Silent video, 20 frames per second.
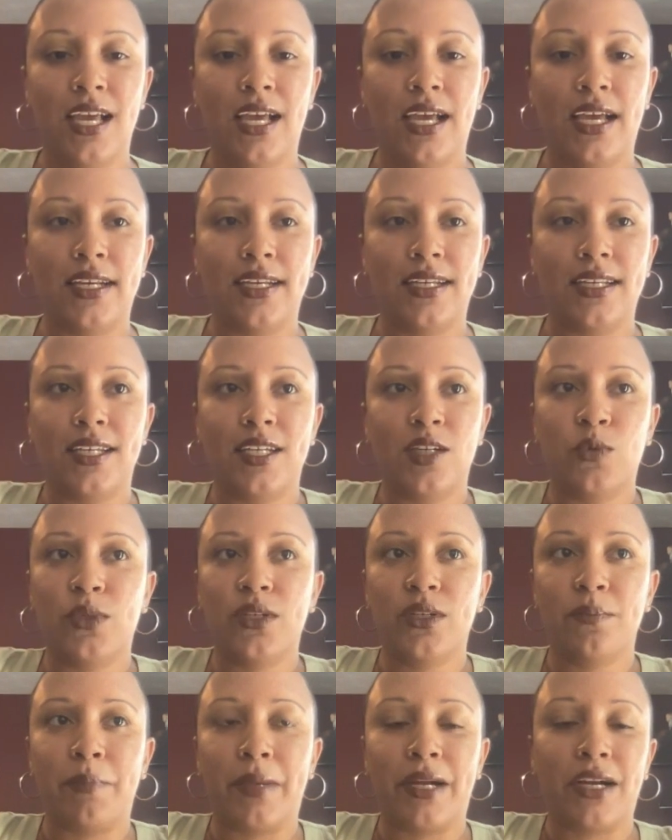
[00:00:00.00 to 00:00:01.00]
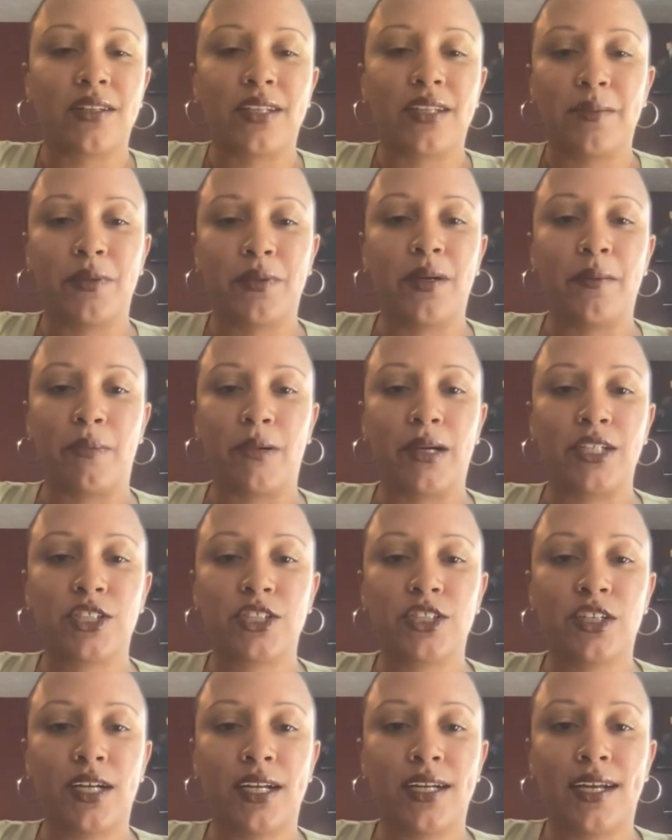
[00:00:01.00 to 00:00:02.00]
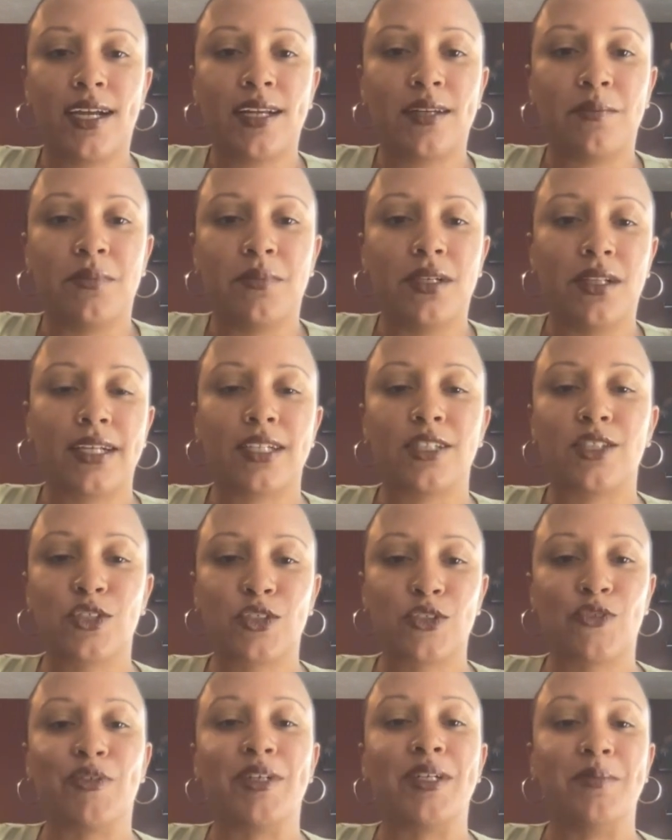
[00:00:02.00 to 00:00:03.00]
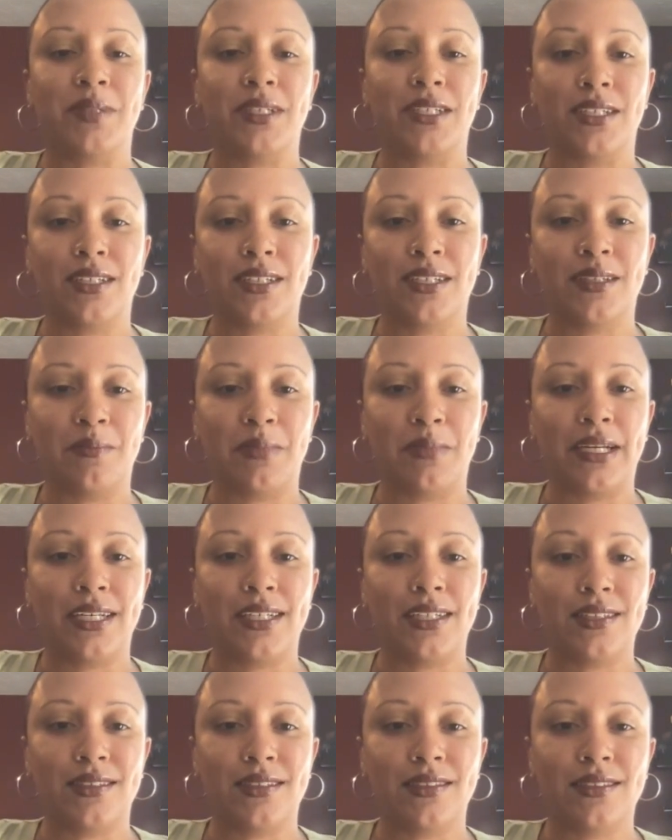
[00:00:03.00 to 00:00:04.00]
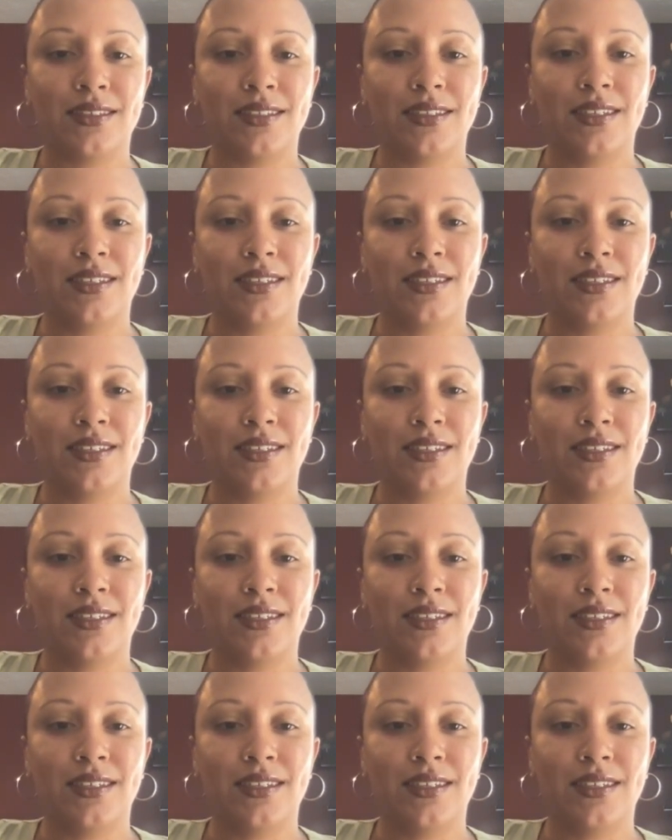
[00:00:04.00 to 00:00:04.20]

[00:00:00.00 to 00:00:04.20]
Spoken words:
and he would barely put pressure and I'd be like screaming in pain.